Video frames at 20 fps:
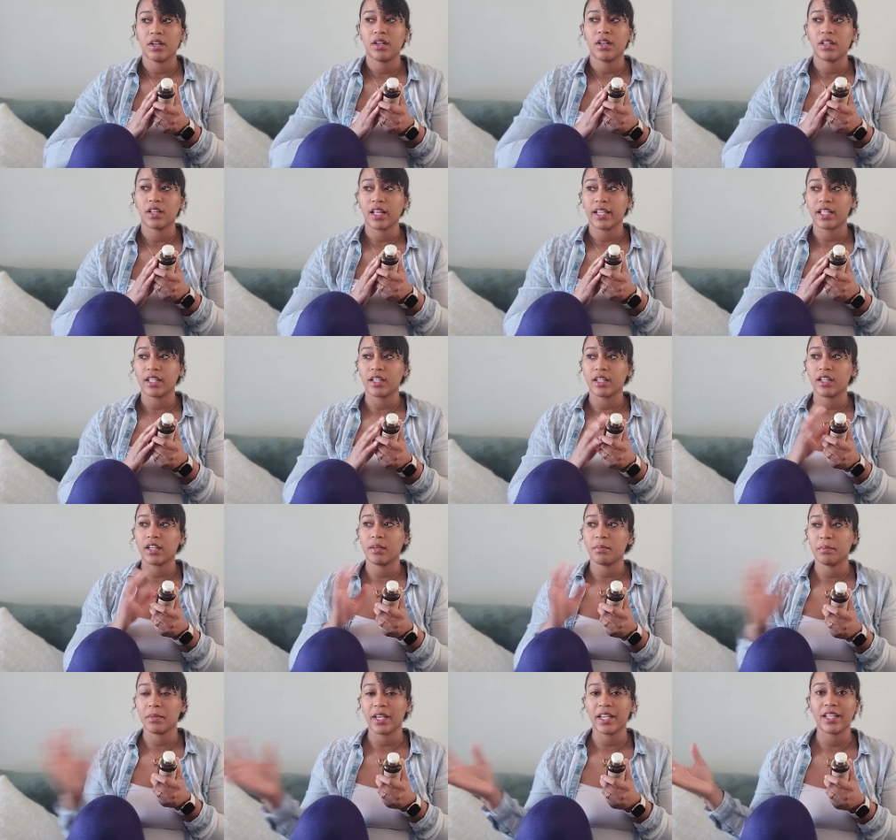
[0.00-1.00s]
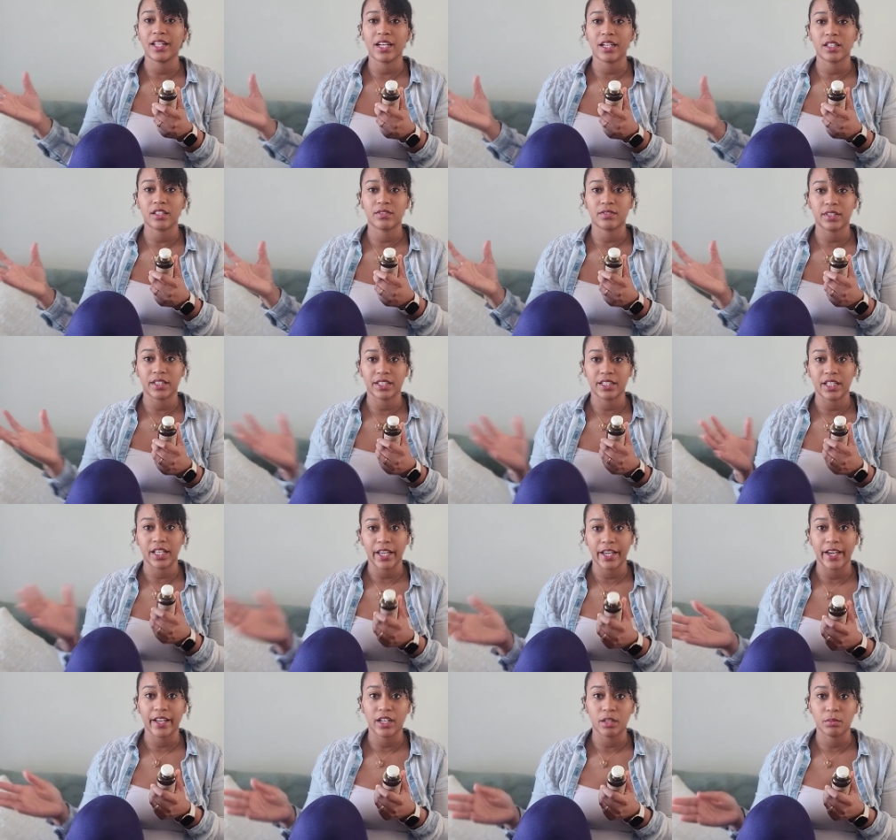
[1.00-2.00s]
like made out of any
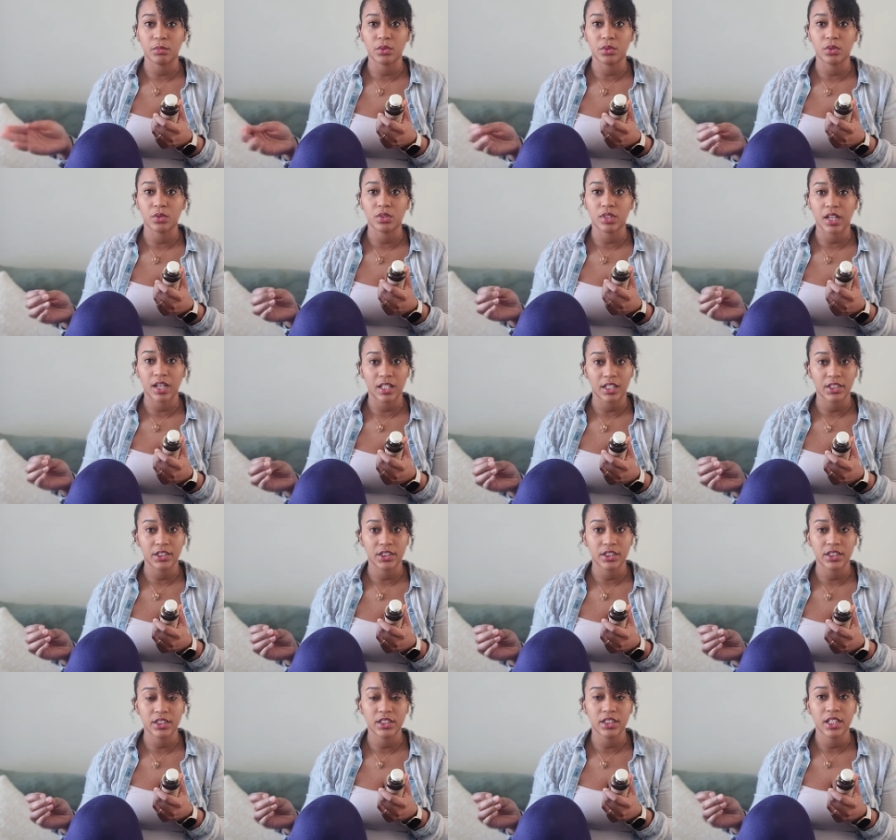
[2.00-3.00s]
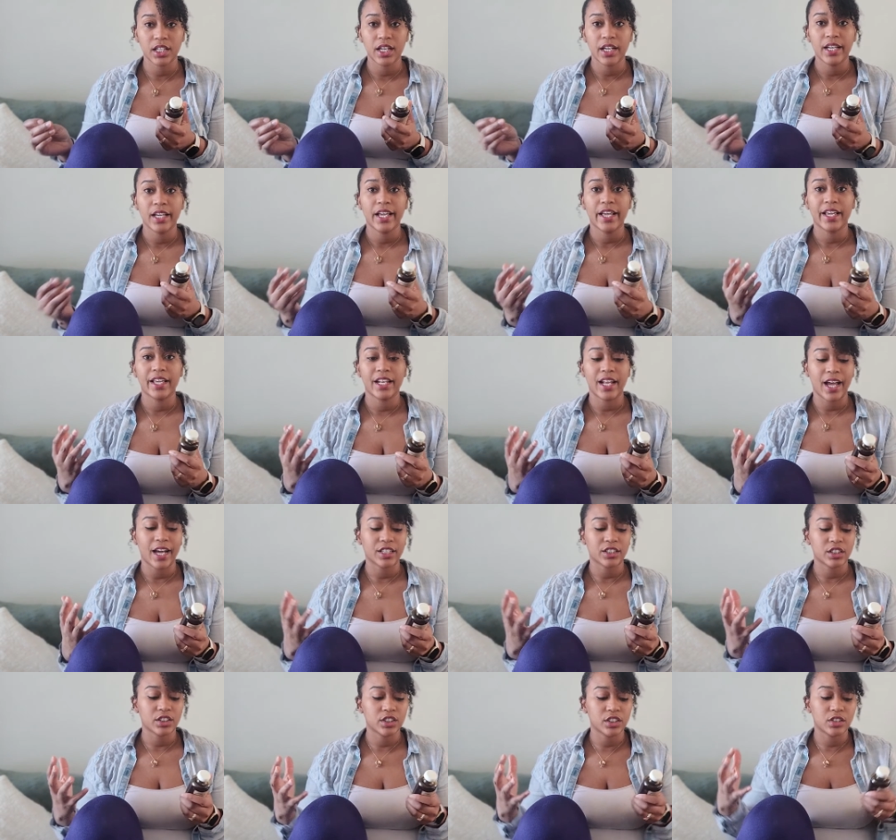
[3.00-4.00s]
animal collagen. It
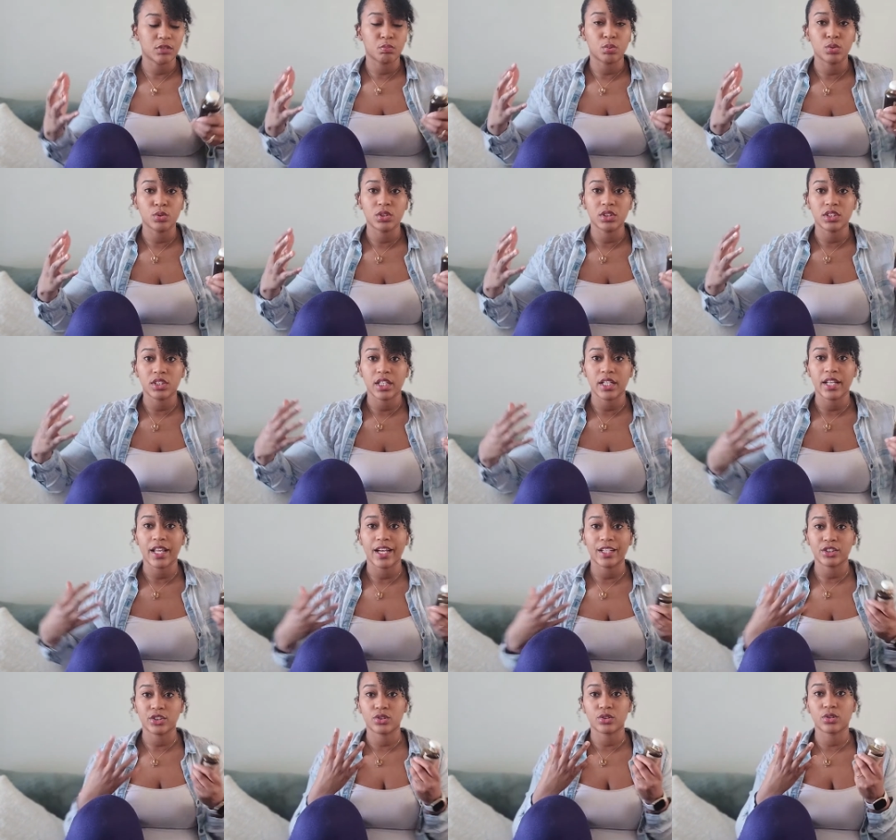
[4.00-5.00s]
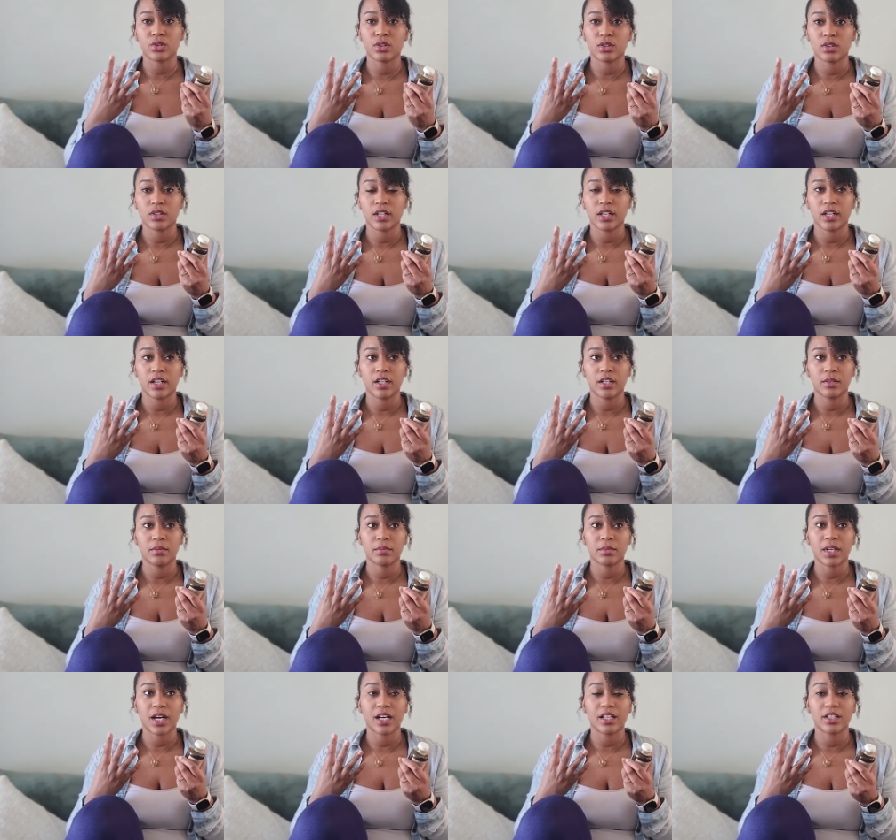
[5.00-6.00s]
actually just boosts the natural
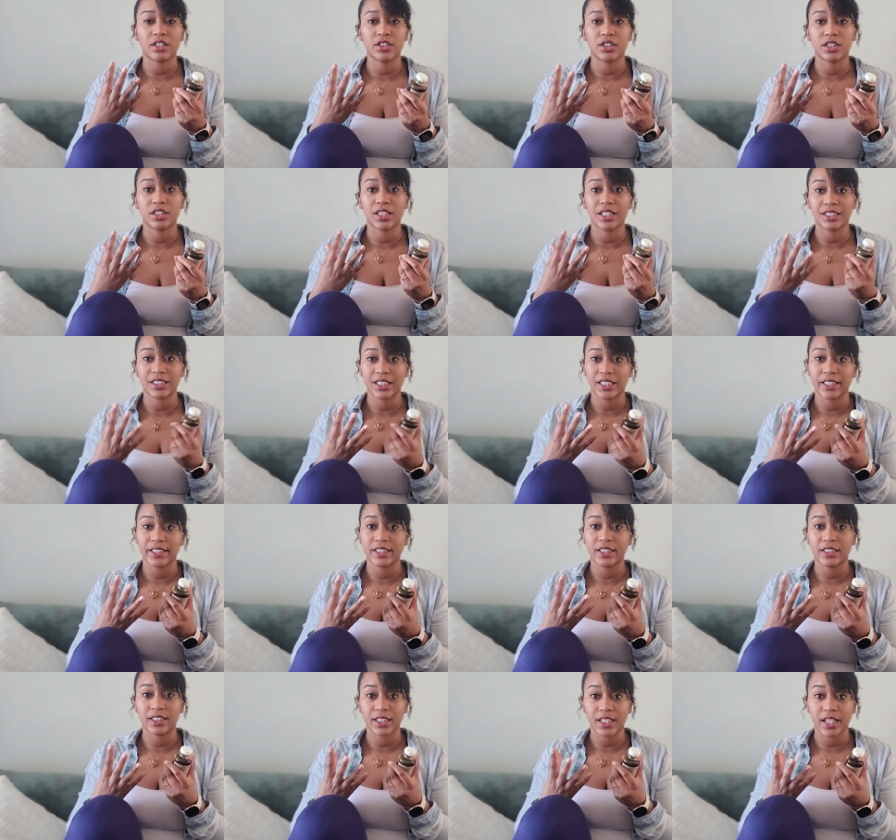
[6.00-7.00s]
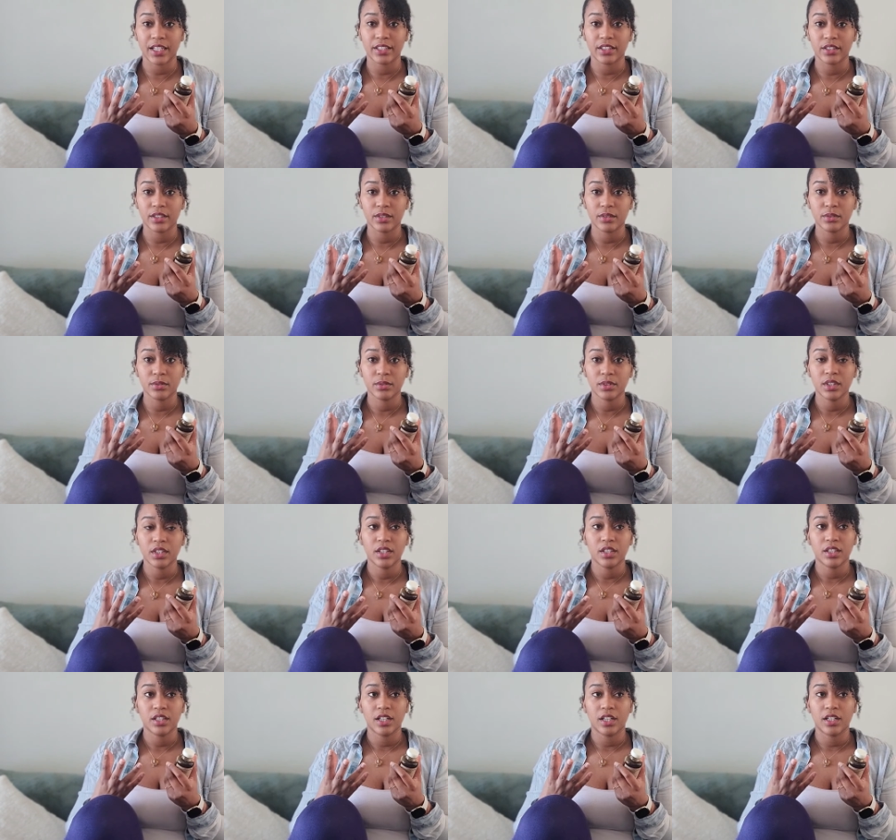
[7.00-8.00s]
collagen that's inside you.
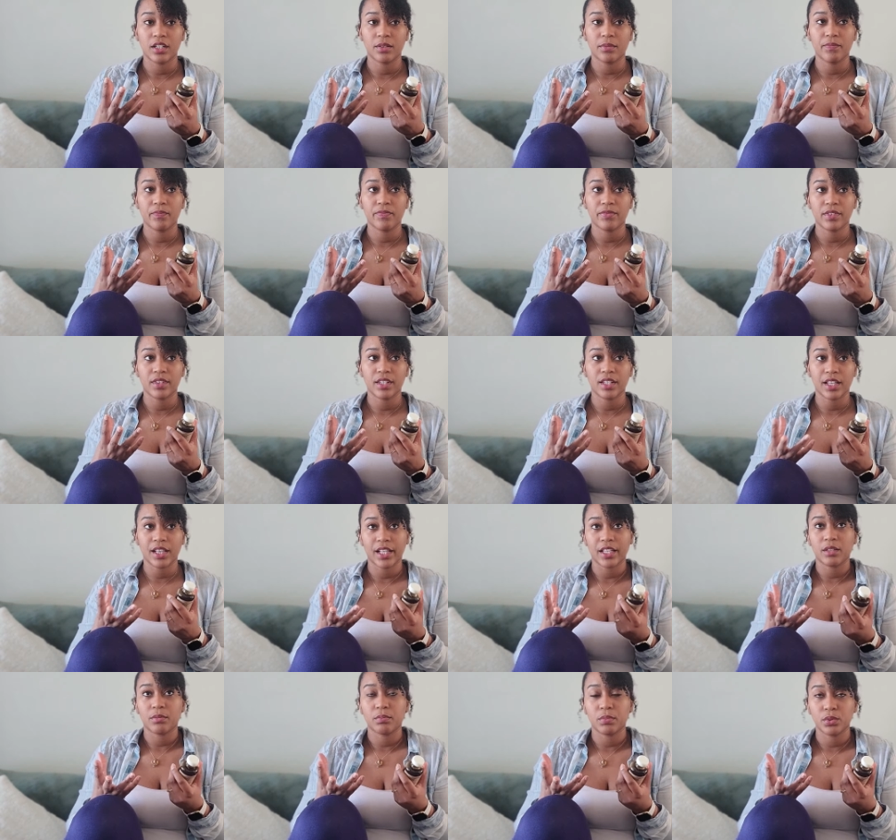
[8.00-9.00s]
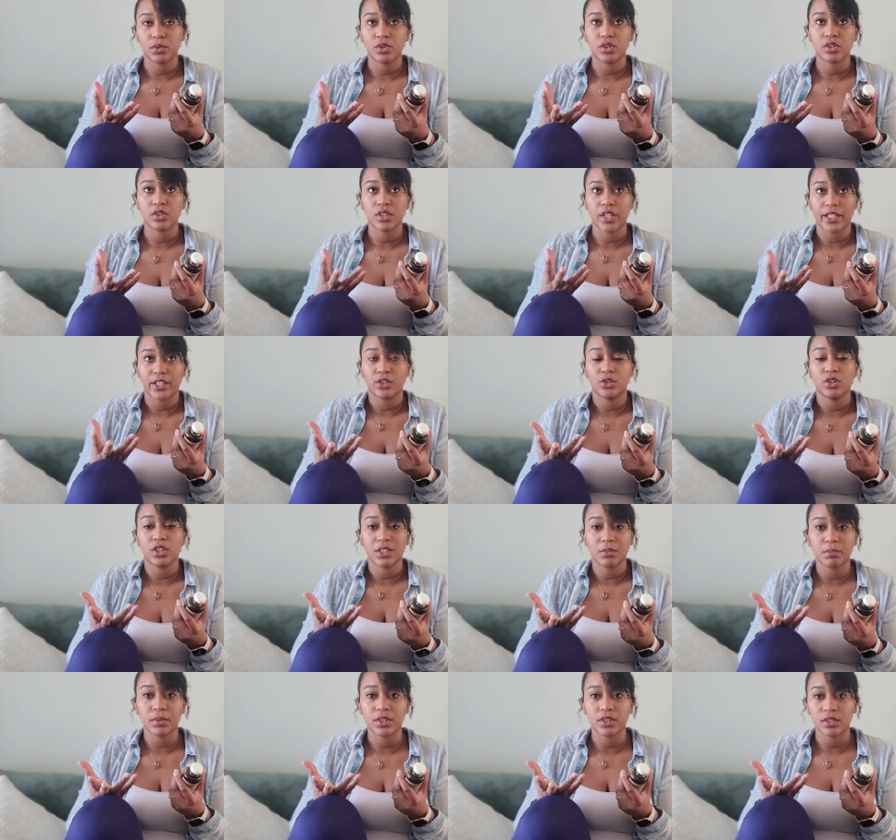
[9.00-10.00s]
Like you
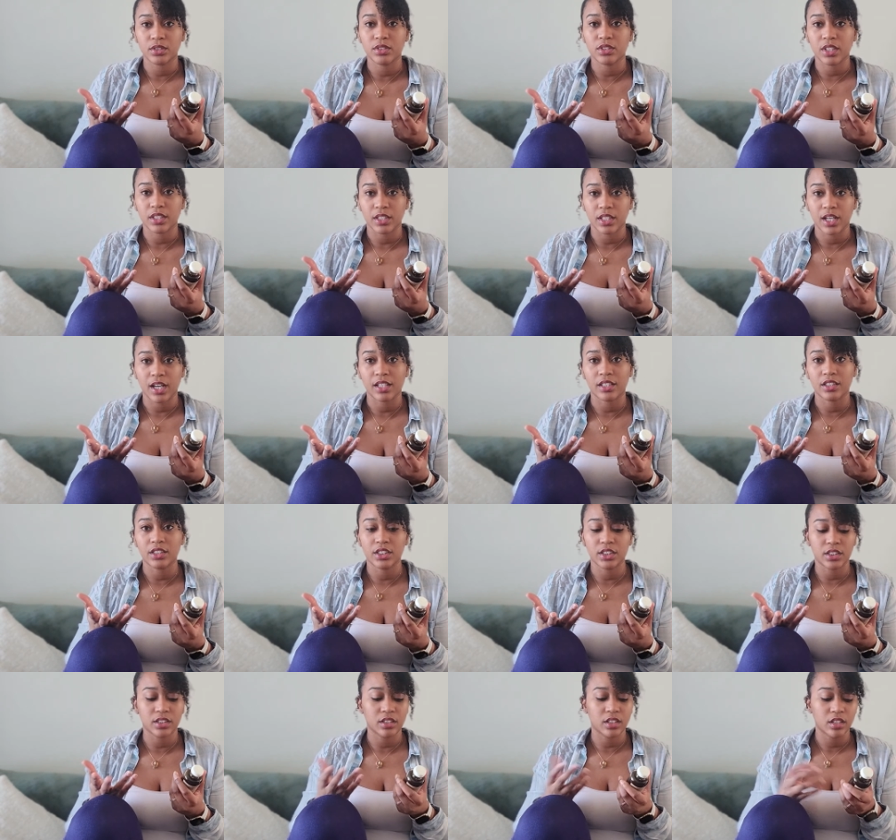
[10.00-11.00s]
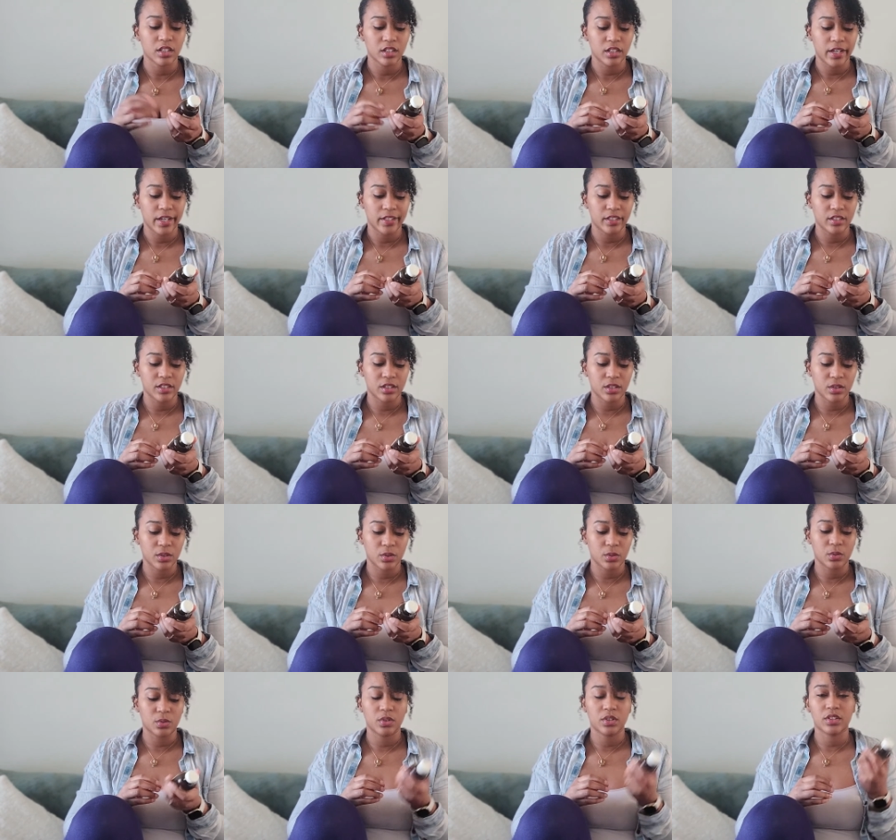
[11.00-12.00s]
can produce collagen, and
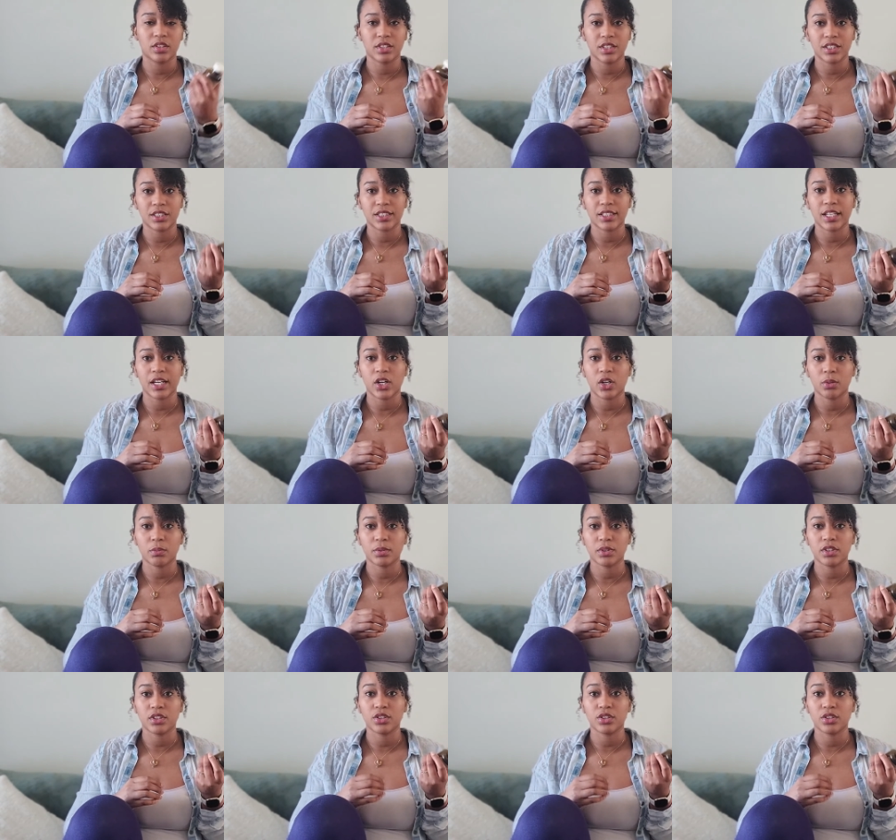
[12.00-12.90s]
so this helps